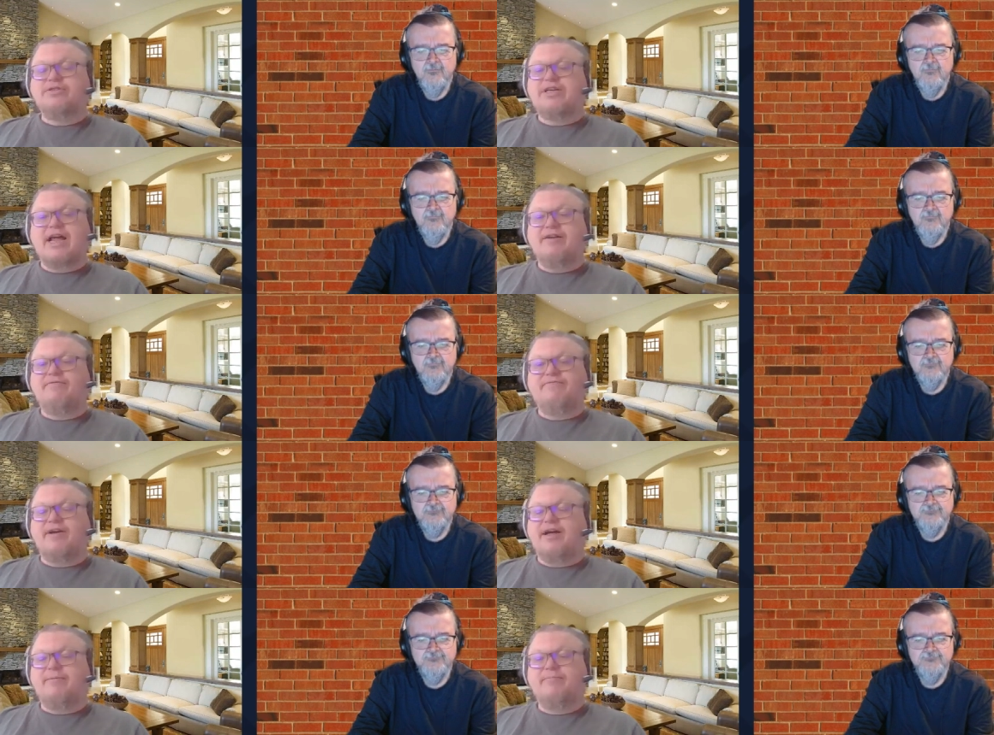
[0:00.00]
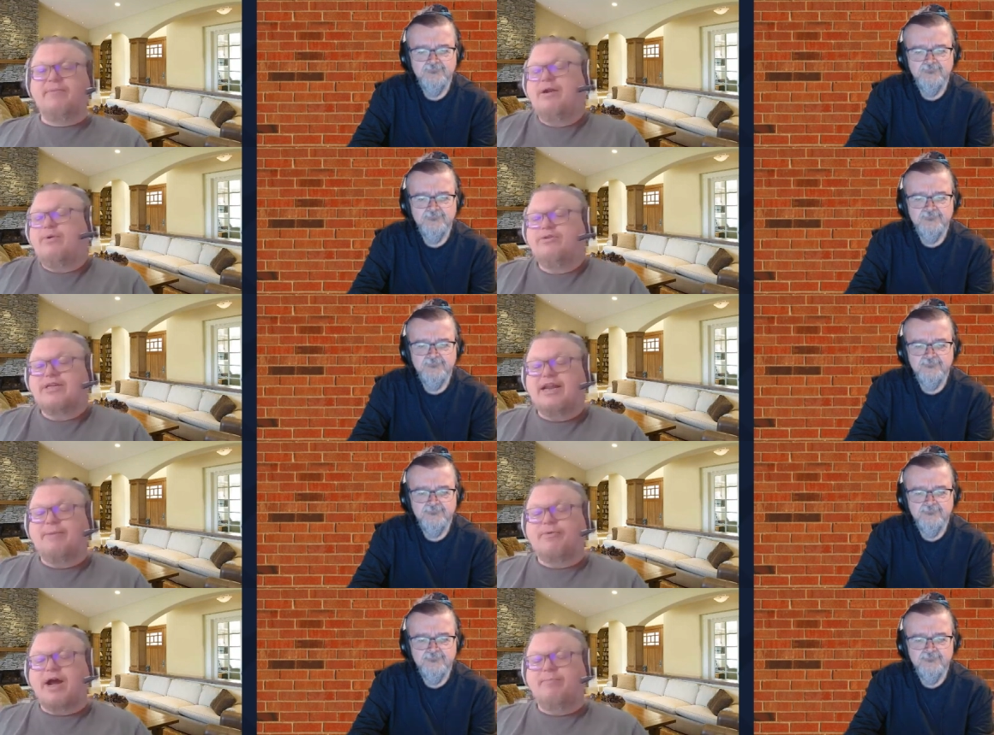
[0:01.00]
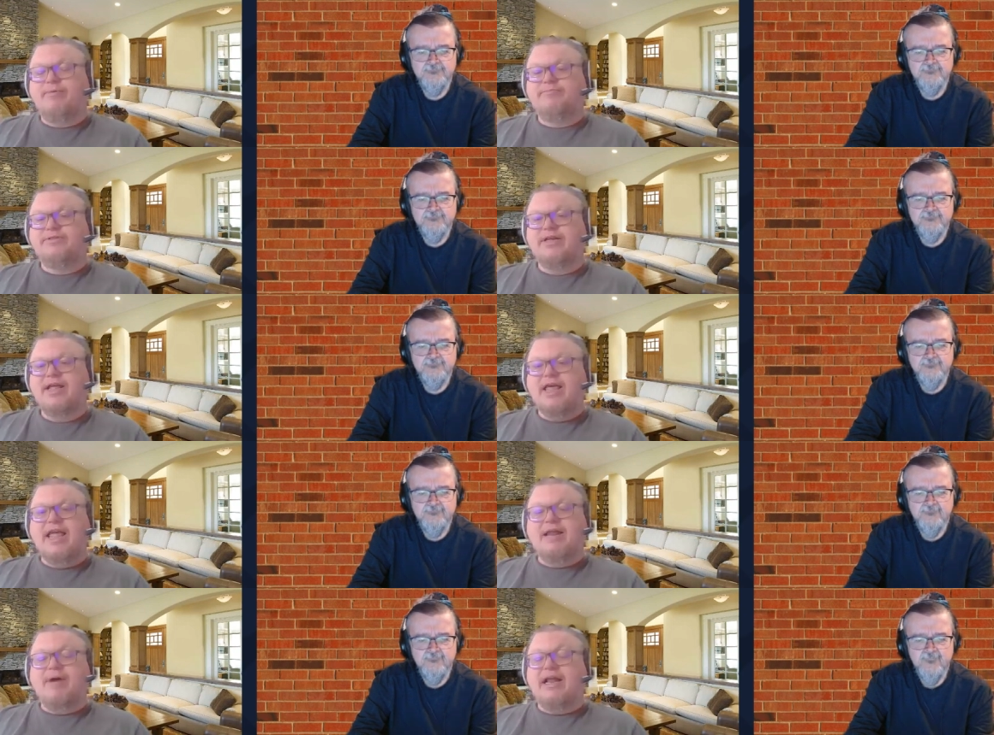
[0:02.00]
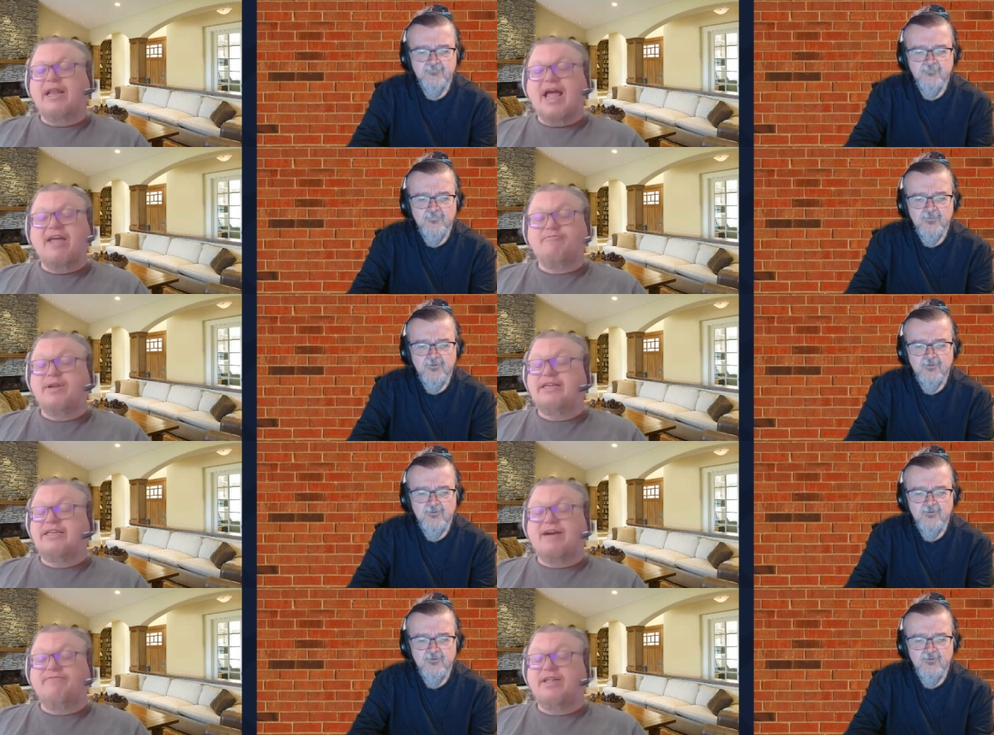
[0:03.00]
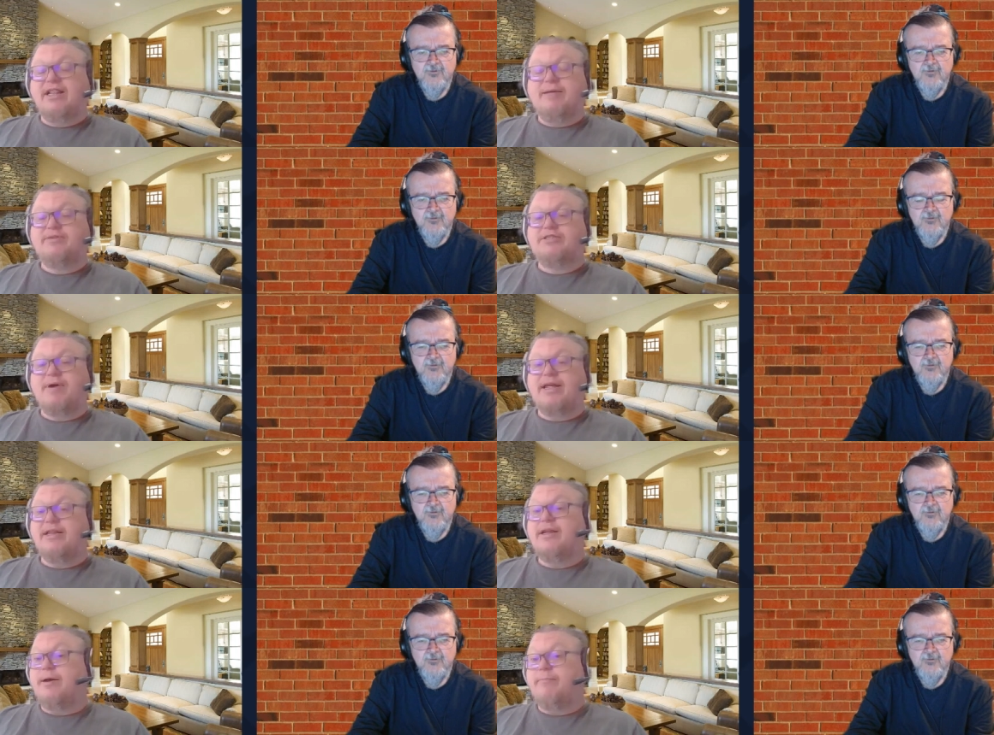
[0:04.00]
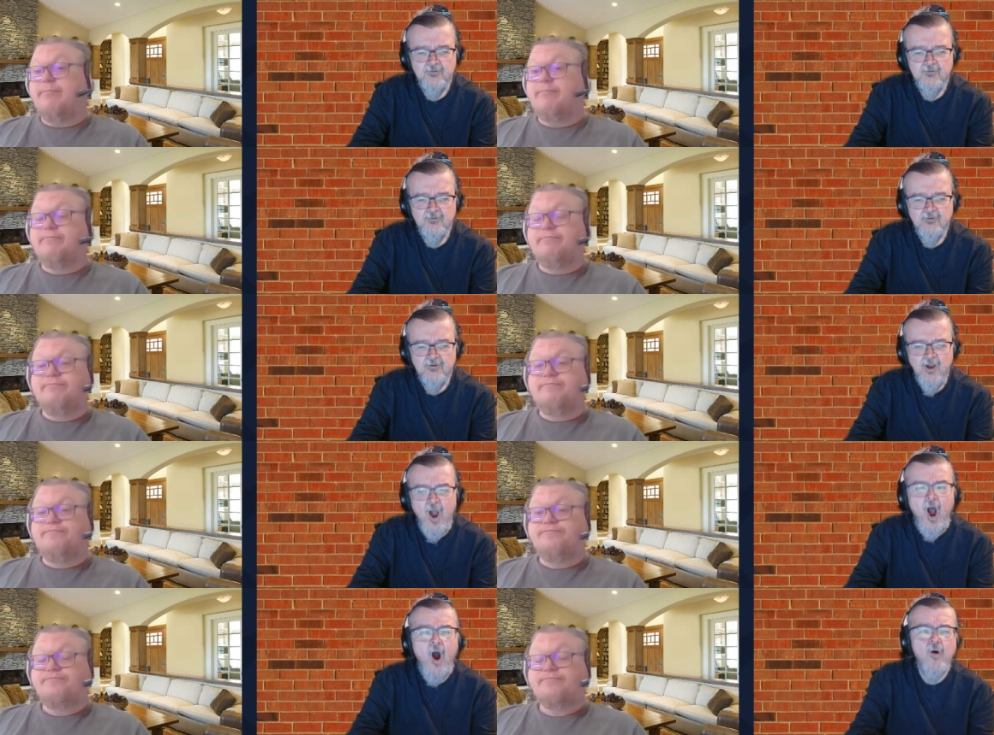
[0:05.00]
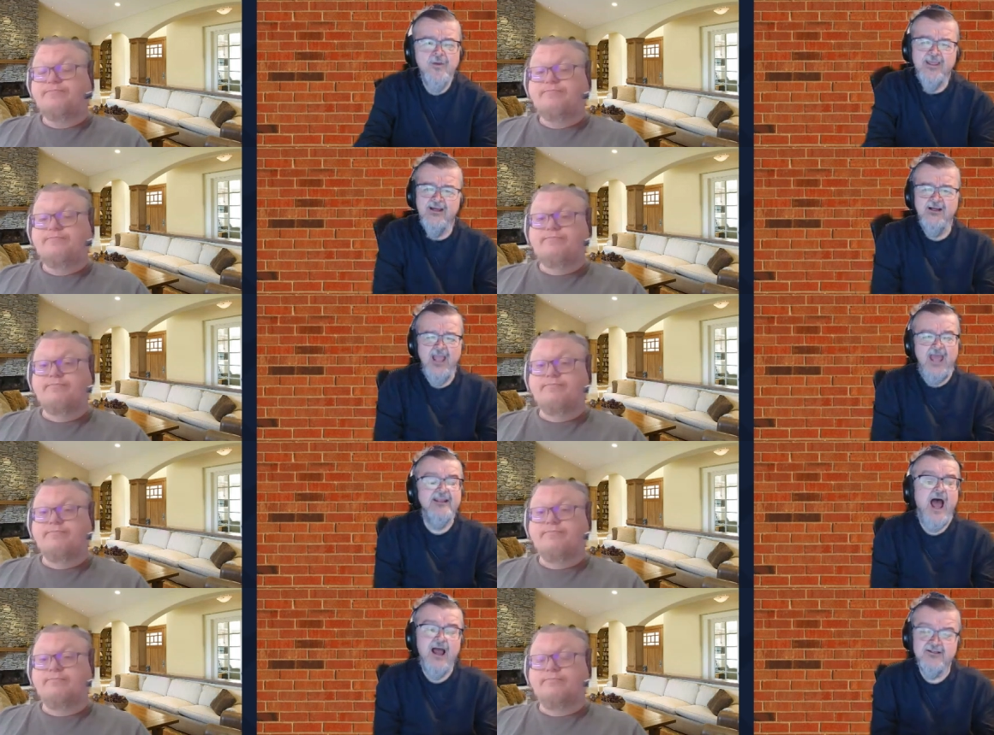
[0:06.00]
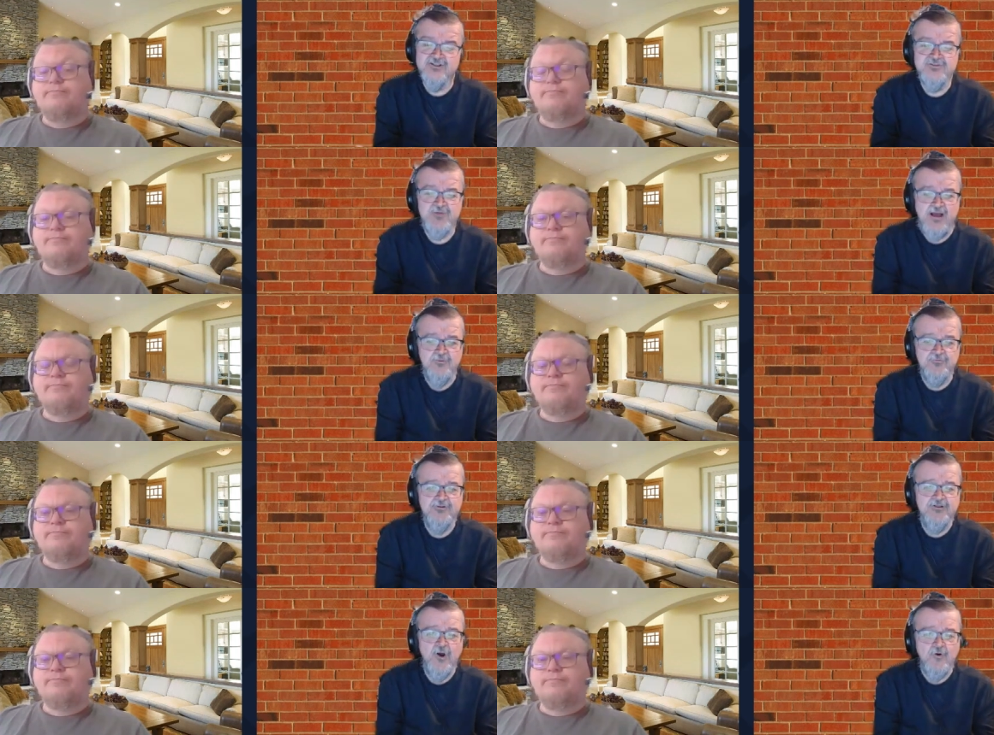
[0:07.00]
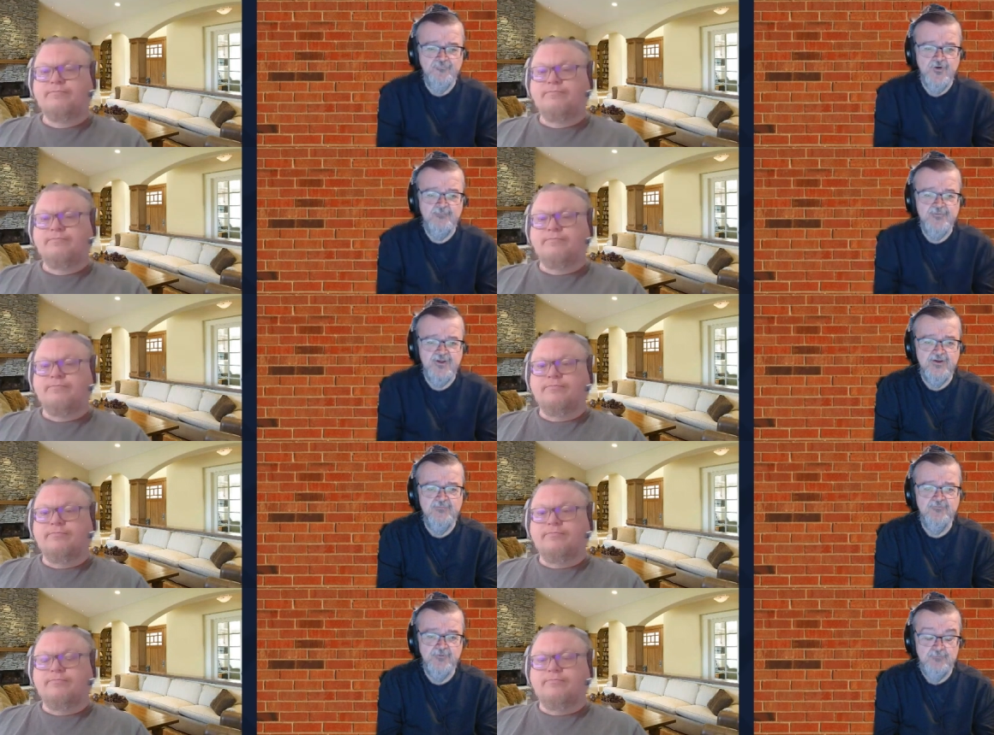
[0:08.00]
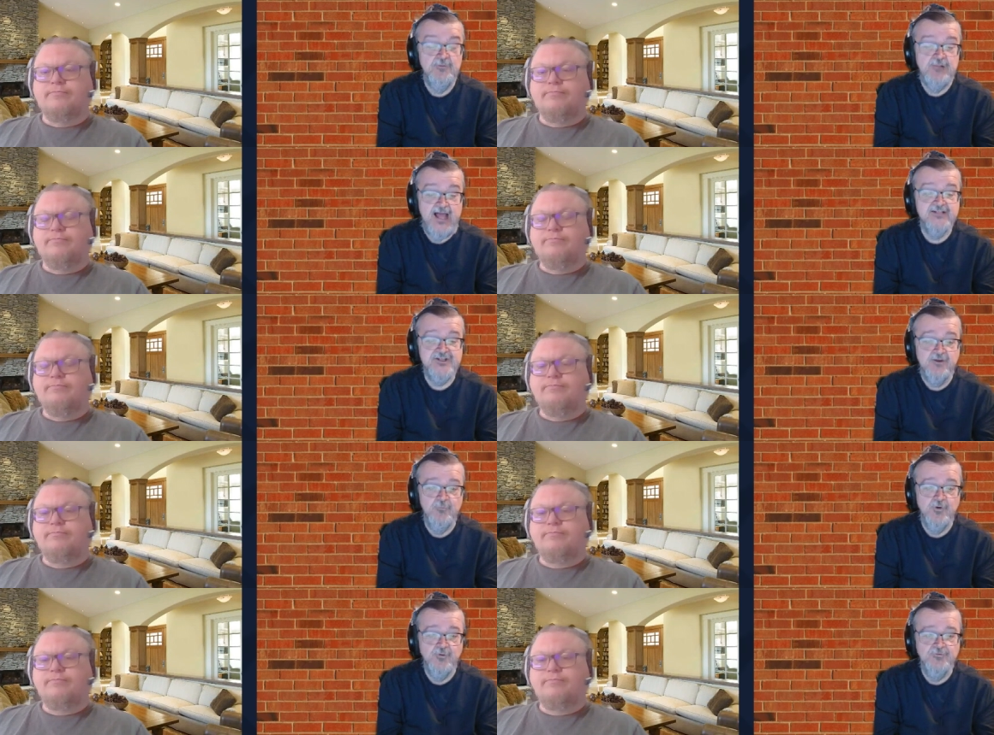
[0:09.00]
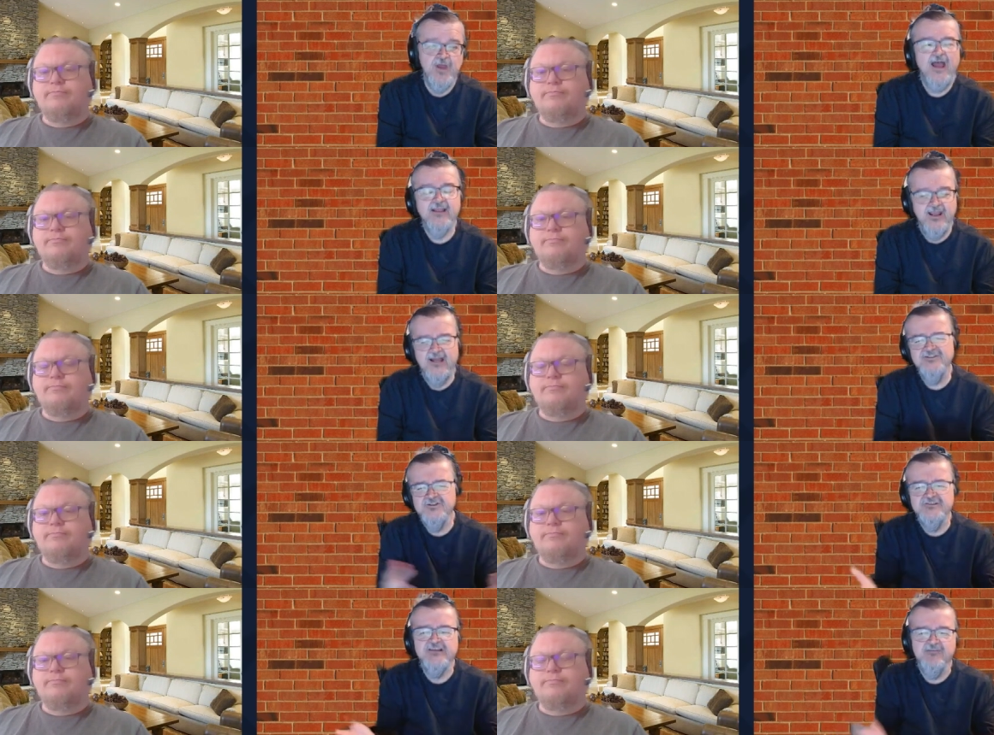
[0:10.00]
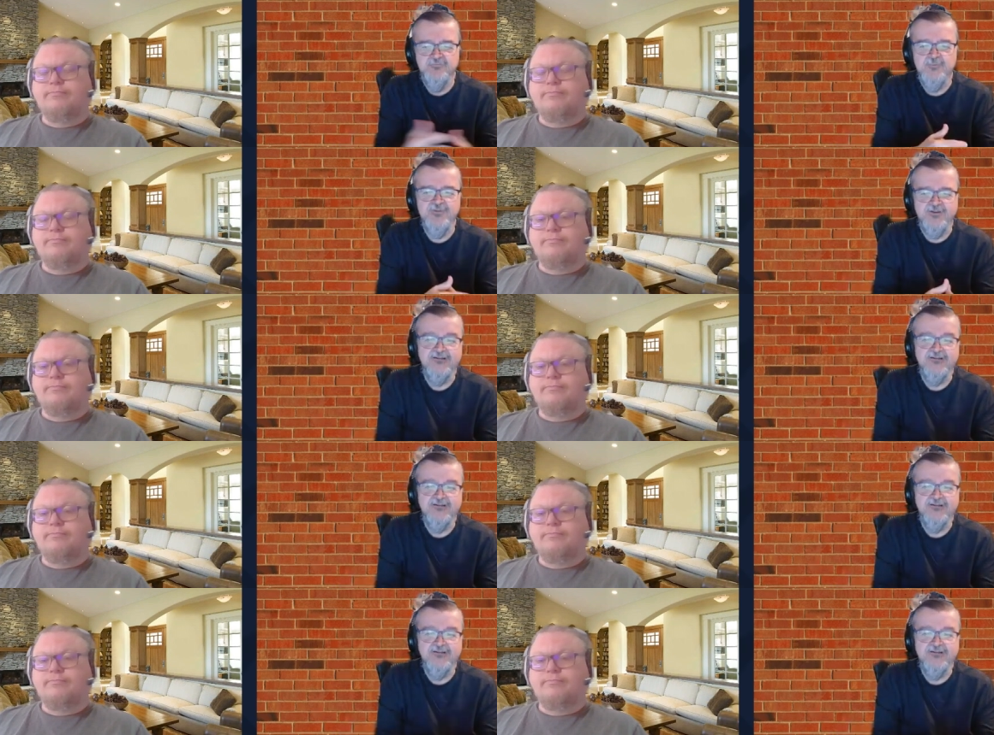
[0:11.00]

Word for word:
Speaker 1: kind of uh, I don't want those kind of problems in my life. But it definitely limits my income
Speaker 2: Oh yeah, and I just found you know from the from the blackjack world, I I should say from the